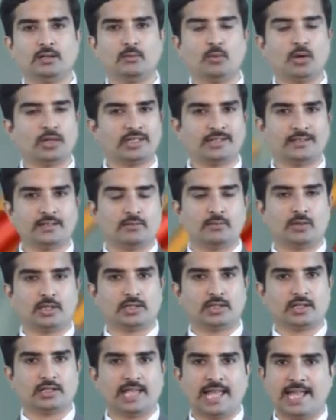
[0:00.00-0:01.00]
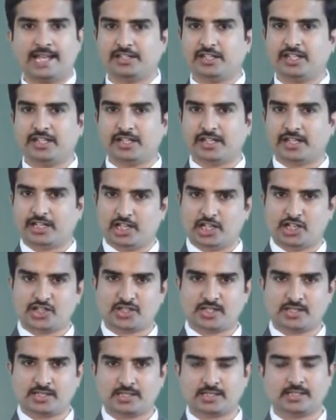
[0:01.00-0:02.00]
what are the anterior
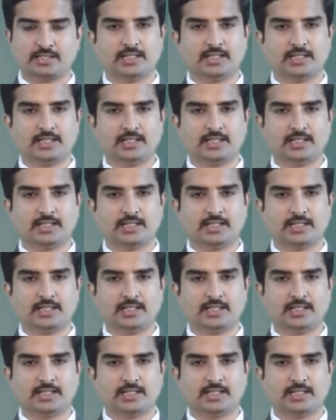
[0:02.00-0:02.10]
relations?